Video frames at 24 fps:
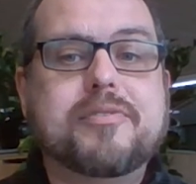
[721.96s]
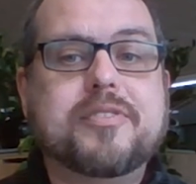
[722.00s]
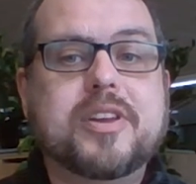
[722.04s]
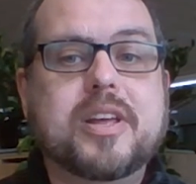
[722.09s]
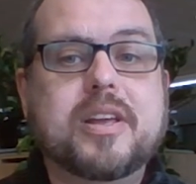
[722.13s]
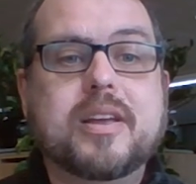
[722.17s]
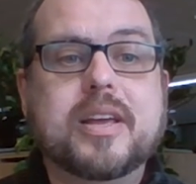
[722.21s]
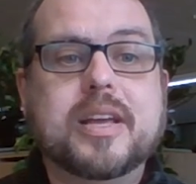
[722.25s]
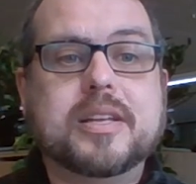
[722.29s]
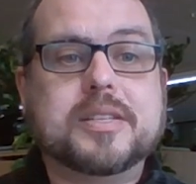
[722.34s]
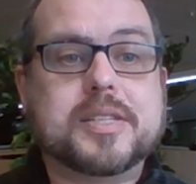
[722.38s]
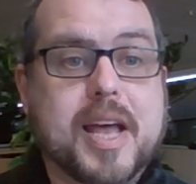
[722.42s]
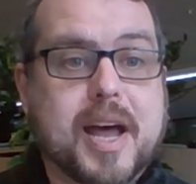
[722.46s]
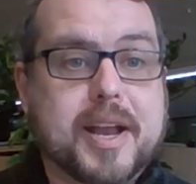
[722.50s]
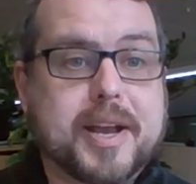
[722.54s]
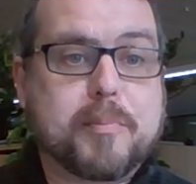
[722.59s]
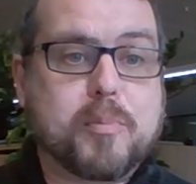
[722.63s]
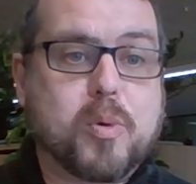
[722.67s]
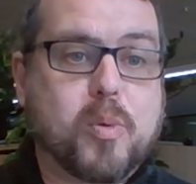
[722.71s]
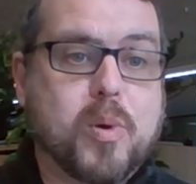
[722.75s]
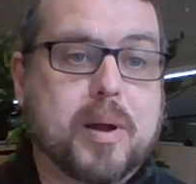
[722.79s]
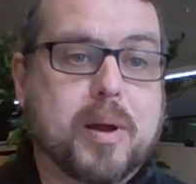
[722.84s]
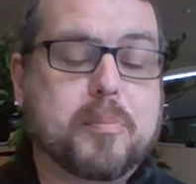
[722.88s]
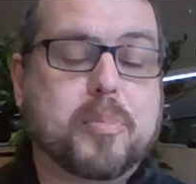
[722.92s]
safety. It's our
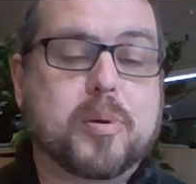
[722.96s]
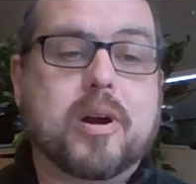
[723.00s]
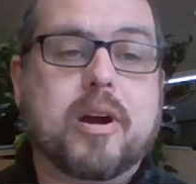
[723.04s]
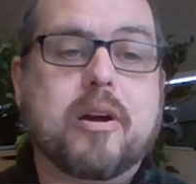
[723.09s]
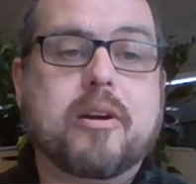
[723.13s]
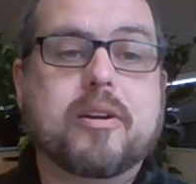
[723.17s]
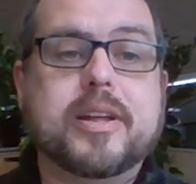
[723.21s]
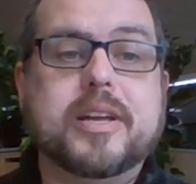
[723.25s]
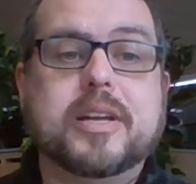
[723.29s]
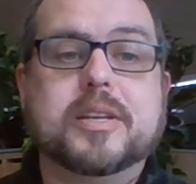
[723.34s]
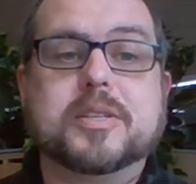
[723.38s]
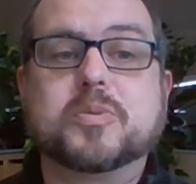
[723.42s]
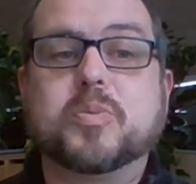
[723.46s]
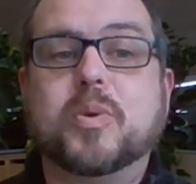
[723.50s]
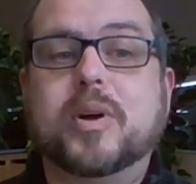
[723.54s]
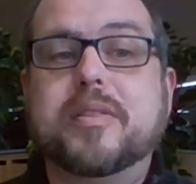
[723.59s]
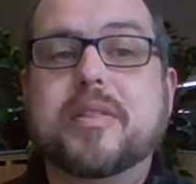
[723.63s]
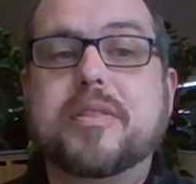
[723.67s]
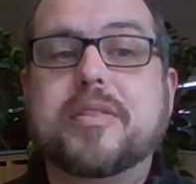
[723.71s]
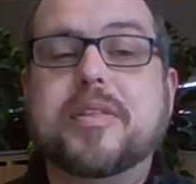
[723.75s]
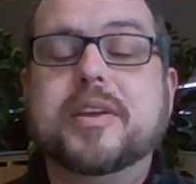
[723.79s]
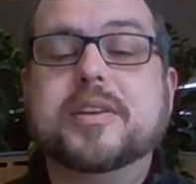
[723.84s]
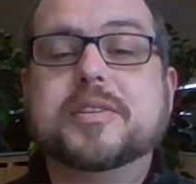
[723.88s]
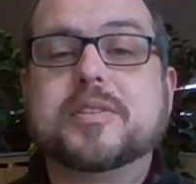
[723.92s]
number one priority. It's one
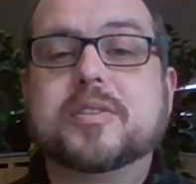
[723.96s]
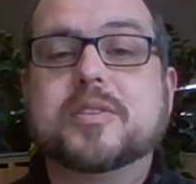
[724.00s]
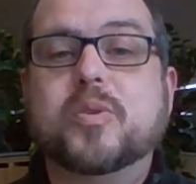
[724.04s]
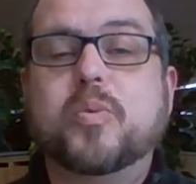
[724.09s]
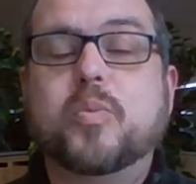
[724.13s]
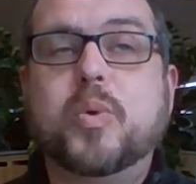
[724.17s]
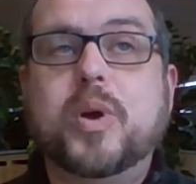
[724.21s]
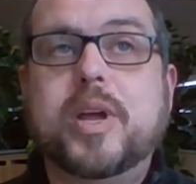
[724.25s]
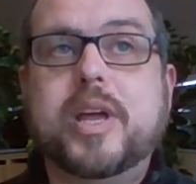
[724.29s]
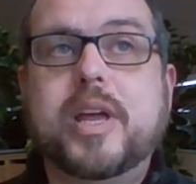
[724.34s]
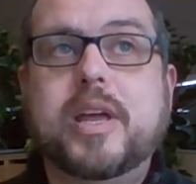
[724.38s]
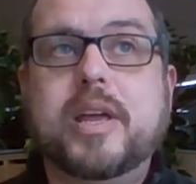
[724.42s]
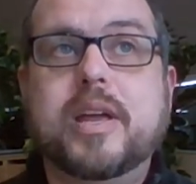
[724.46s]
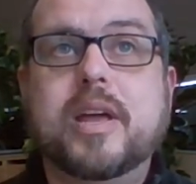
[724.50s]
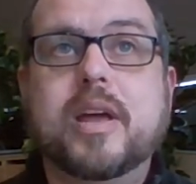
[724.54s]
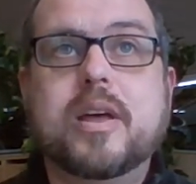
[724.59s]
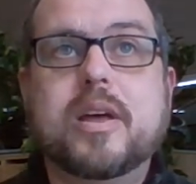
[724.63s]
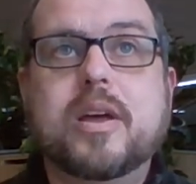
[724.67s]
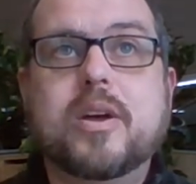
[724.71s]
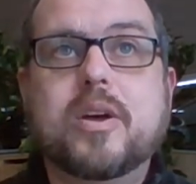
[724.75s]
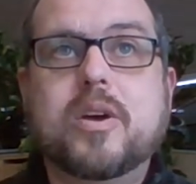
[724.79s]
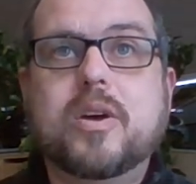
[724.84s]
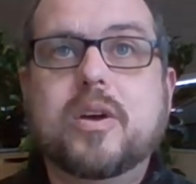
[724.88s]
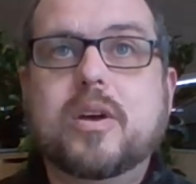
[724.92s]
of the things that we,
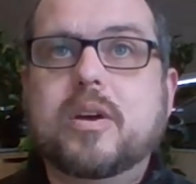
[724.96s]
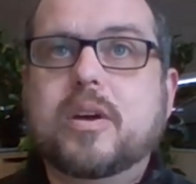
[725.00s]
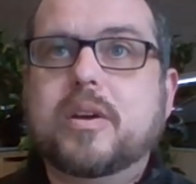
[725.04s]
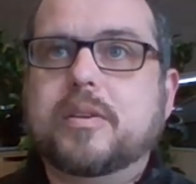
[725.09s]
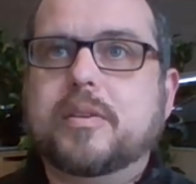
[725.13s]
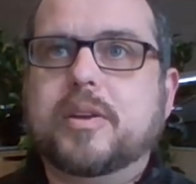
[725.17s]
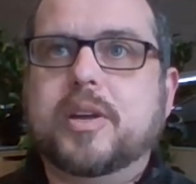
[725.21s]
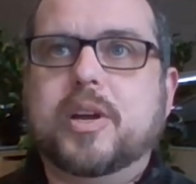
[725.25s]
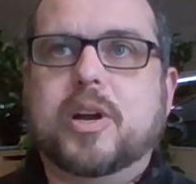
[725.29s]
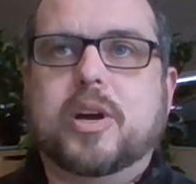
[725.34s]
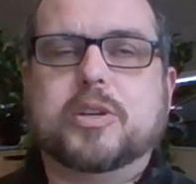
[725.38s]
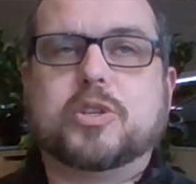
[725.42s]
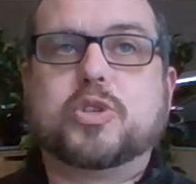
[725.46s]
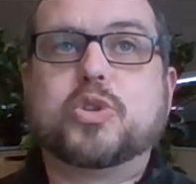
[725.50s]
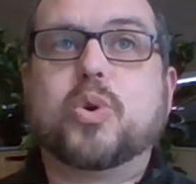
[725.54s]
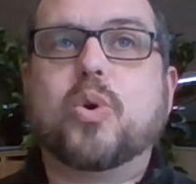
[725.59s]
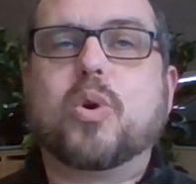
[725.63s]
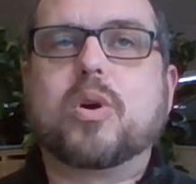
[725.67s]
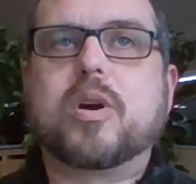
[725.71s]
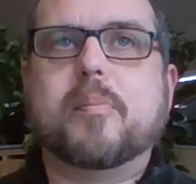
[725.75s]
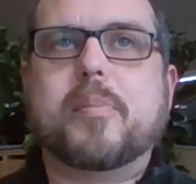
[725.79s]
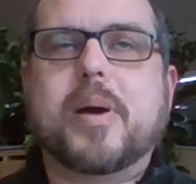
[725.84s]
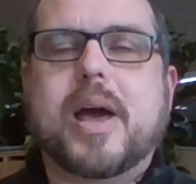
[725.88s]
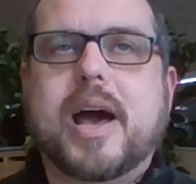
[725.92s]
you know,
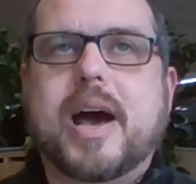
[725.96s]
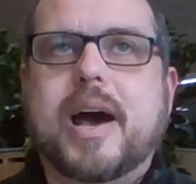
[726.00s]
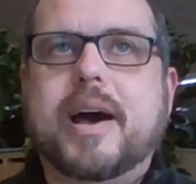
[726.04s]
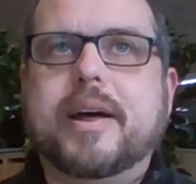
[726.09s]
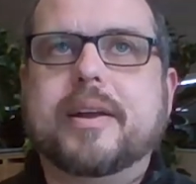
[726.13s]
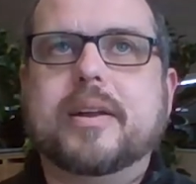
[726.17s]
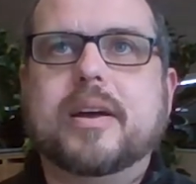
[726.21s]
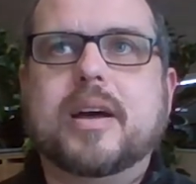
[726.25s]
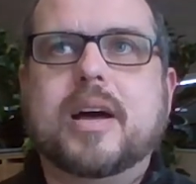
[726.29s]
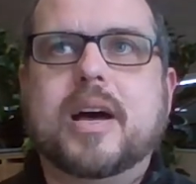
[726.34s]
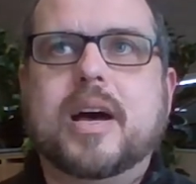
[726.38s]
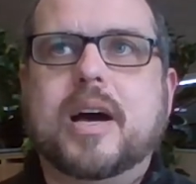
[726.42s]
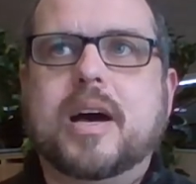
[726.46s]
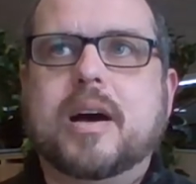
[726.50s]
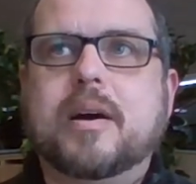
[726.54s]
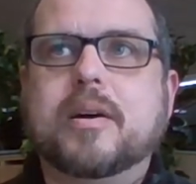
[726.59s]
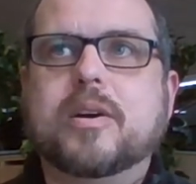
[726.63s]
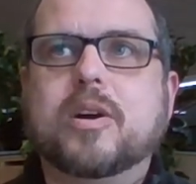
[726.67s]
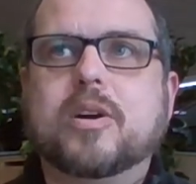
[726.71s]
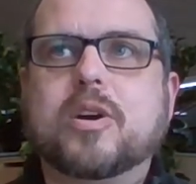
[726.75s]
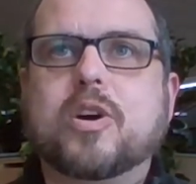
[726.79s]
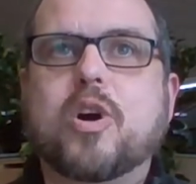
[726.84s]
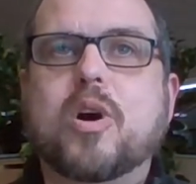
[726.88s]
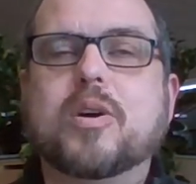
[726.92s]
talk about
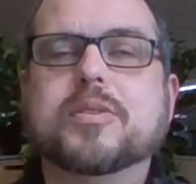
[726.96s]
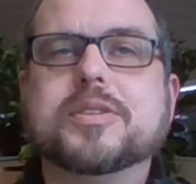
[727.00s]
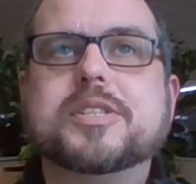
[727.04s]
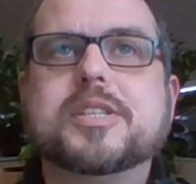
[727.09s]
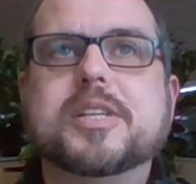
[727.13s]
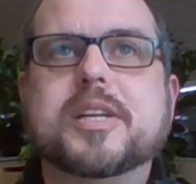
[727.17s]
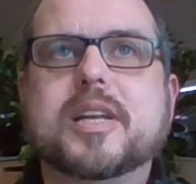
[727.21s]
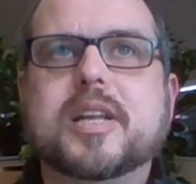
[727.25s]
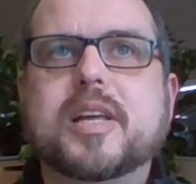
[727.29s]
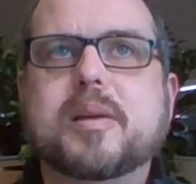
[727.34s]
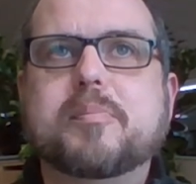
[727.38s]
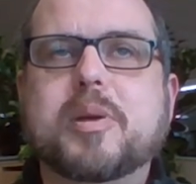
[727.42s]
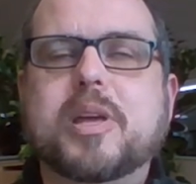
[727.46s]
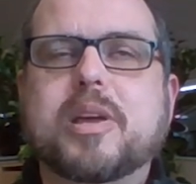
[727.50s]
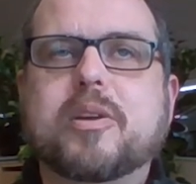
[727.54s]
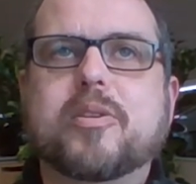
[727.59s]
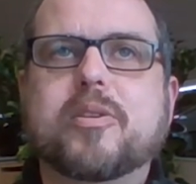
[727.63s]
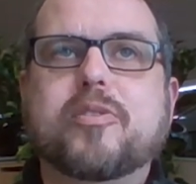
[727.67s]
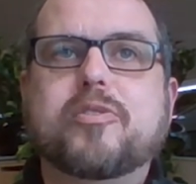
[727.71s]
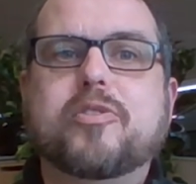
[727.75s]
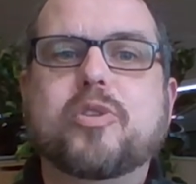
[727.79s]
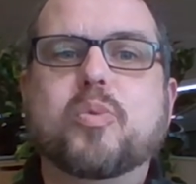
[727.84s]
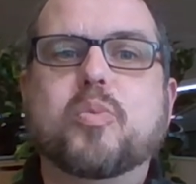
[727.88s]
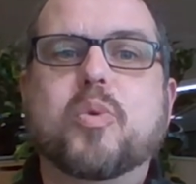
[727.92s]
uh, constantly
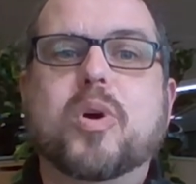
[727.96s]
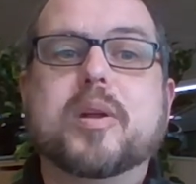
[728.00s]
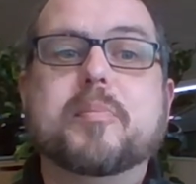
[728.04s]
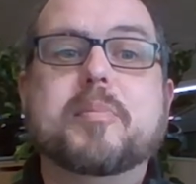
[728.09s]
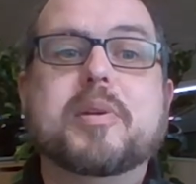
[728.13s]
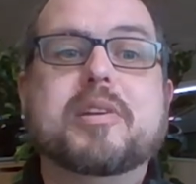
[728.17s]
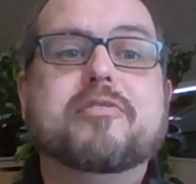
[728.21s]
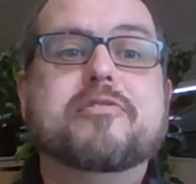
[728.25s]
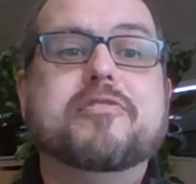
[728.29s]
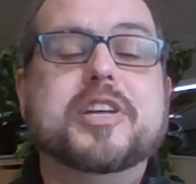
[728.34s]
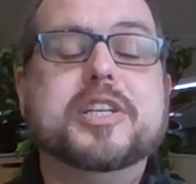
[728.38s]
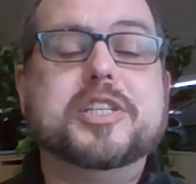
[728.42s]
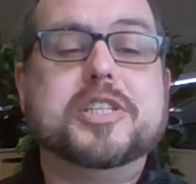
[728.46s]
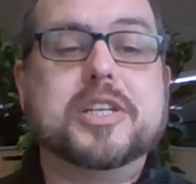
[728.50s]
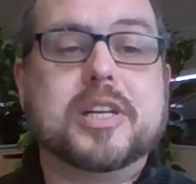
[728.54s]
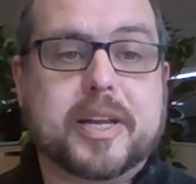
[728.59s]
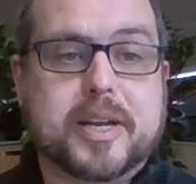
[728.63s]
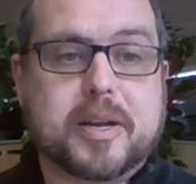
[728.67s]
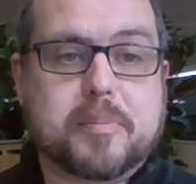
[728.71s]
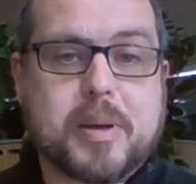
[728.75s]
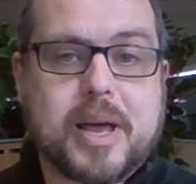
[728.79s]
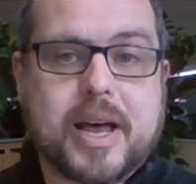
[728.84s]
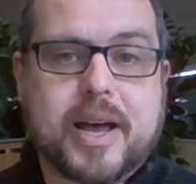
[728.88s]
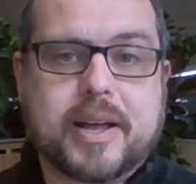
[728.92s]
because you want to be
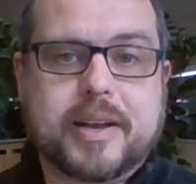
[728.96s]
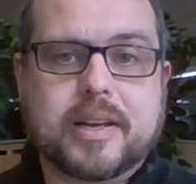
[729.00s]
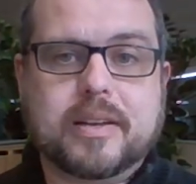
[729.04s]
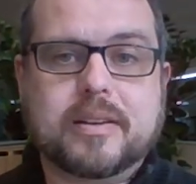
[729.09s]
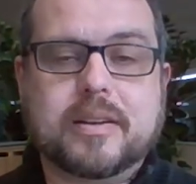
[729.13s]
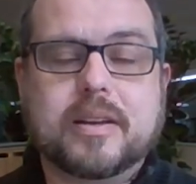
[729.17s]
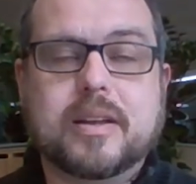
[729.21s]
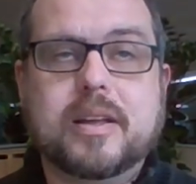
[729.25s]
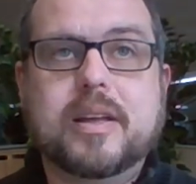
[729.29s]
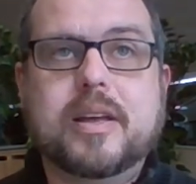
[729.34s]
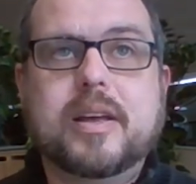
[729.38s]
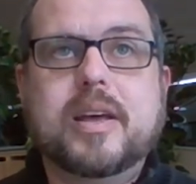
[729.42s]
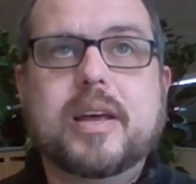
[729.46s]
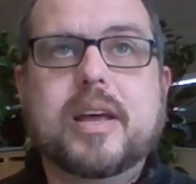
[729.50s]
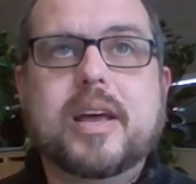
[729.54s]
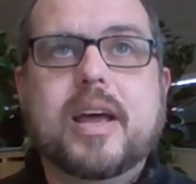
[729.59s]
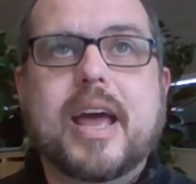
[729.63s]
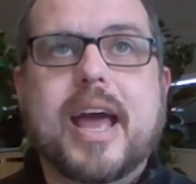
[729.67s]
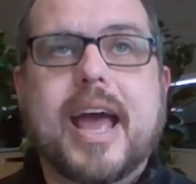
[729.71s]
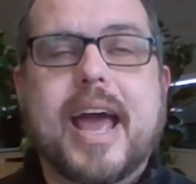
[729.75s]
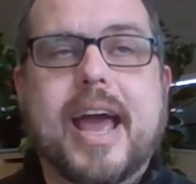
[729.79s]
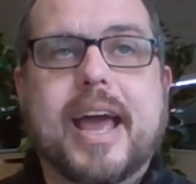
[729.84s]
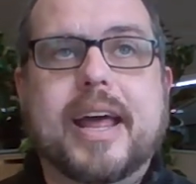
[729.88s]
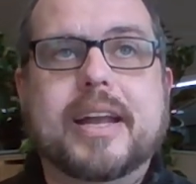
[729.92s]
vigilant about it.
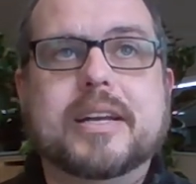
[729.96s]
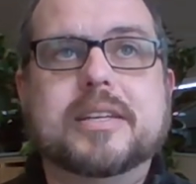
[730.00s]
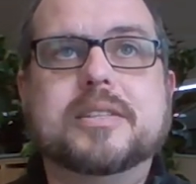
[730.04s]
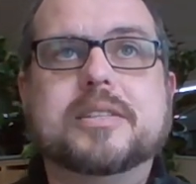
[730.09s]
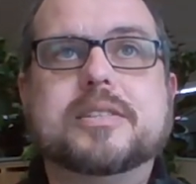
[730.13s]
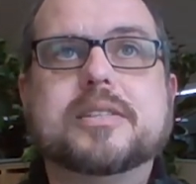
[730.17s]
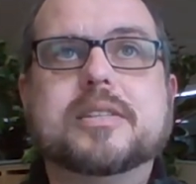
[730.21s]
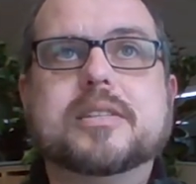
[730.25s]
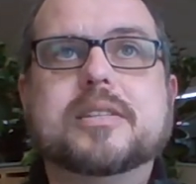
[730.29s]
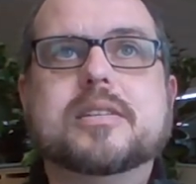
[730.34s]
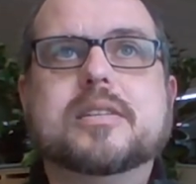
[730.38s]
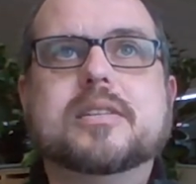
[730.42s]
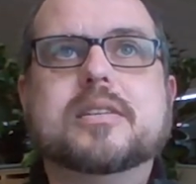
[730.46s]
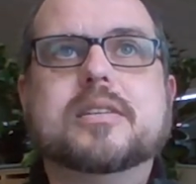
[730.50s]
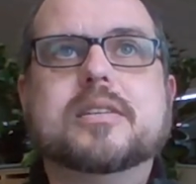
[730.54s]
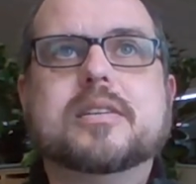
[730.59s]
And